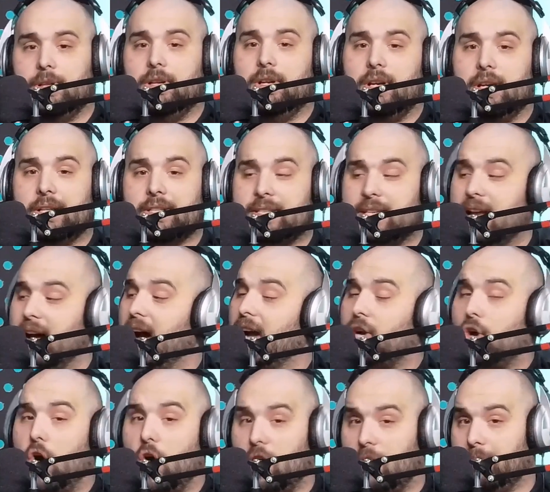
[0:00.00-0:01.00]
It's not
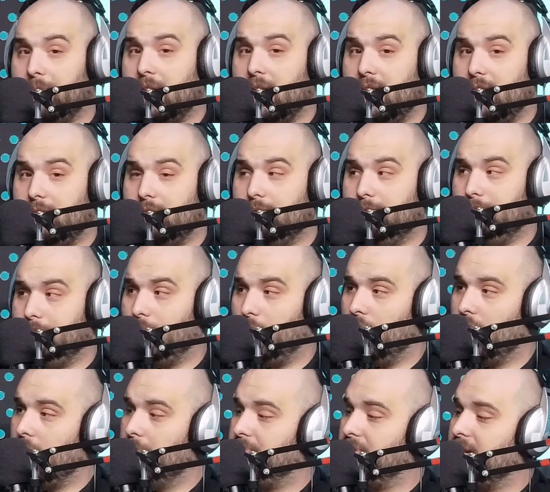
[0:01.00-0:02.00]
carbonated.
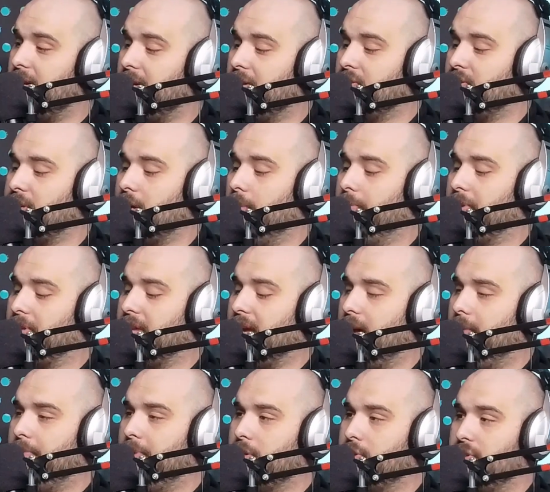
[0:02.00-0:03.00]
Won't upset your stomach that
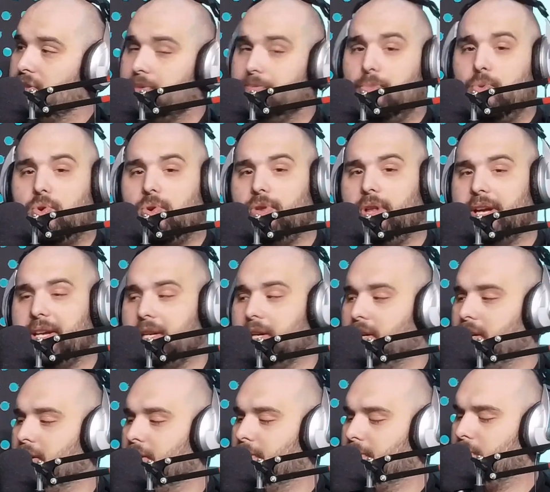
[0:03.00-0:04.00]
much. It's more like
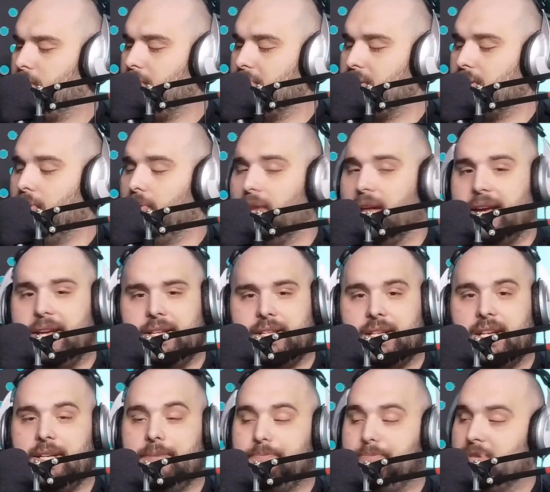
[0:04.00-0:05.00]
a Crystal Light
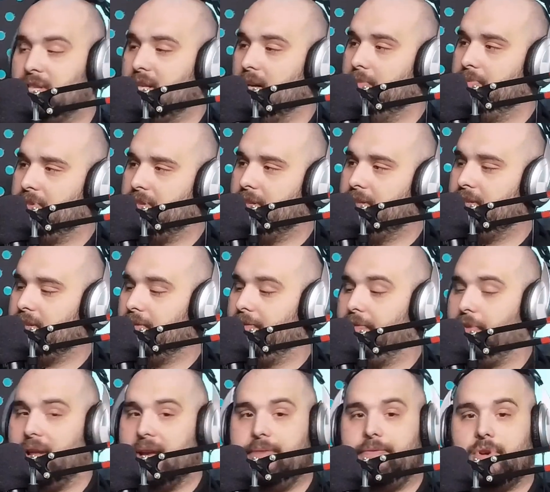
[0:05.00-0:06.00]
type substance. It
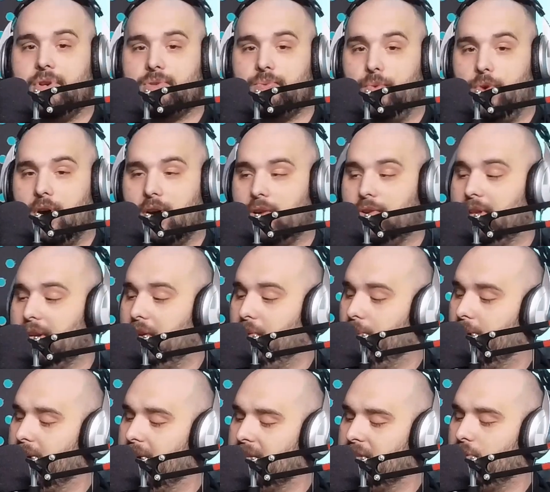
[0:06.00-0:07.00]
flavors water that you
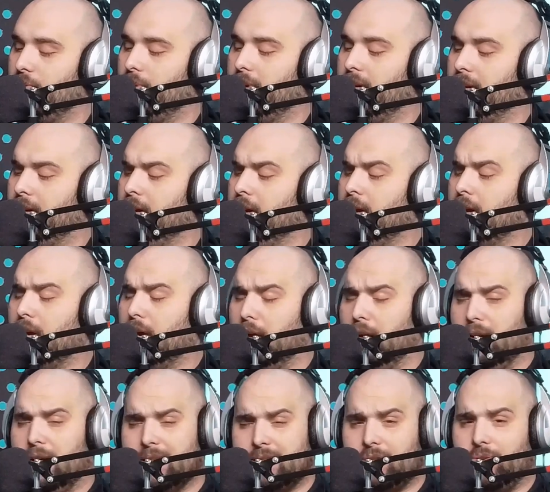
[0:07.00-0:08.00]
add to it.
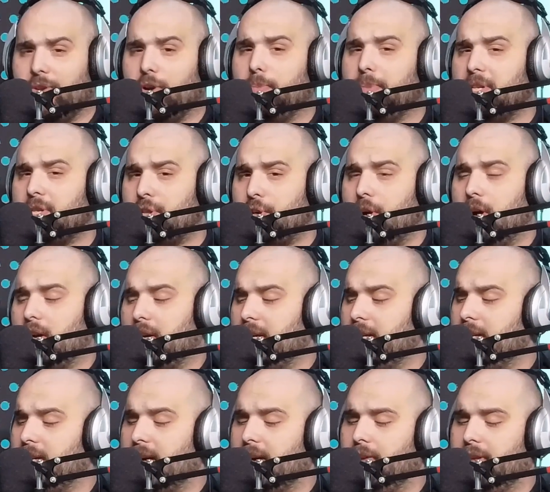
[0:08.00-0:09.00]
It's a little bit chalky,
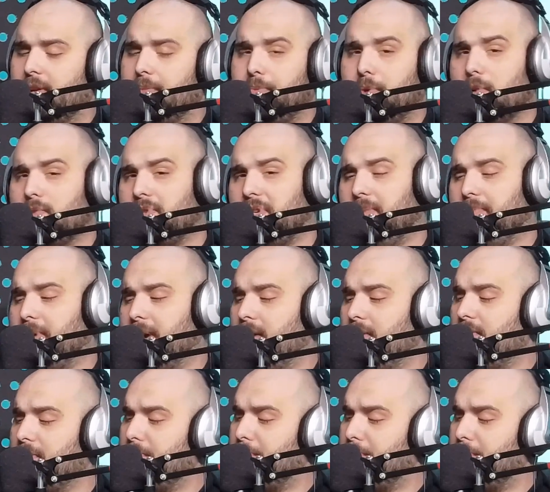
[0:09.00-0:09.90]
kind of like a protein powder.